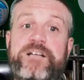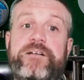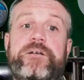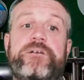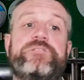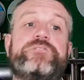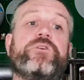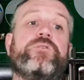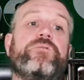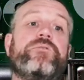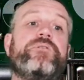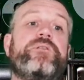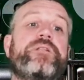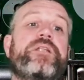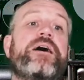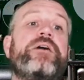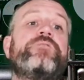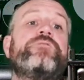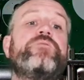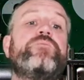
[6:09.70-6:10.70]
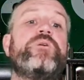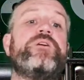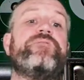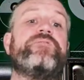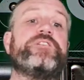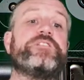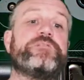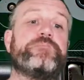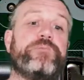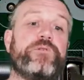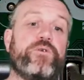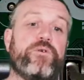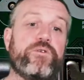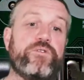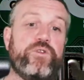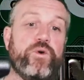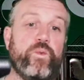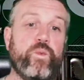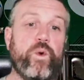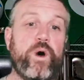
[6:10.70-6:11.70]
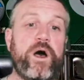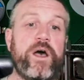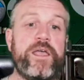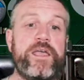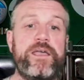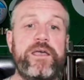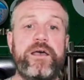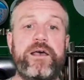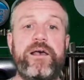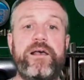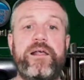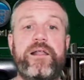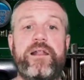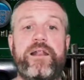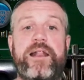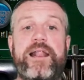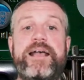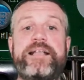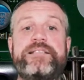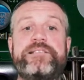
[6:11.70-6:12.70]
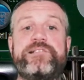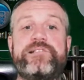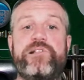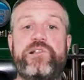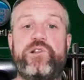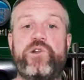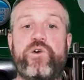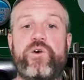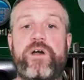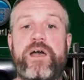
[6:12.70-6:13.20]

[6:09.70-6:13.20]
So now that we've explored the why, let's look